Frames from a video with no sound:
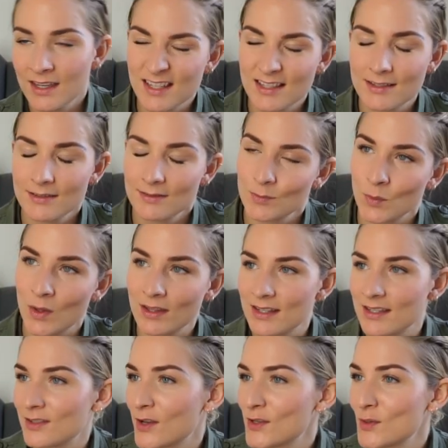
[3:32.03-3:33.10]
He's, well,
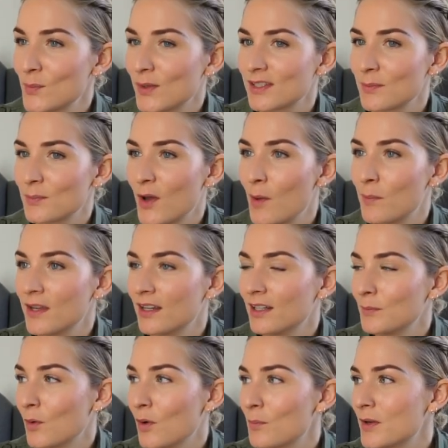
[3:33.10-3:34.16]
he's not so much a puppy
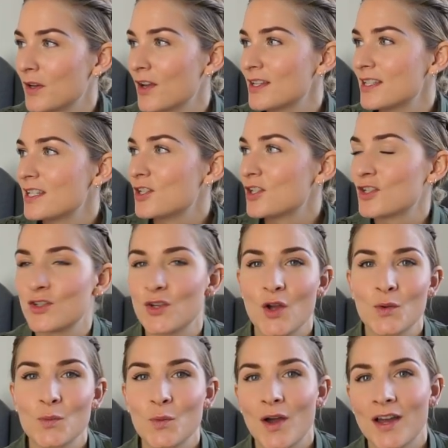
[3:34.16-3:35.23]
anymore because he just
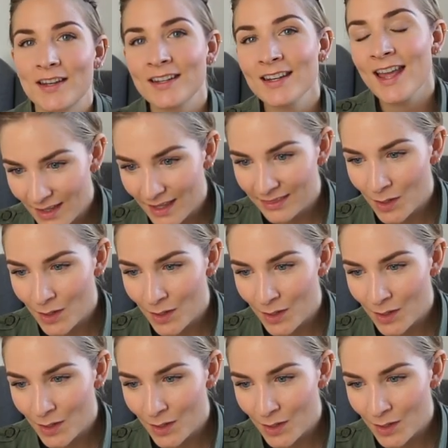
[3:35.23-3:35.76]
turned one.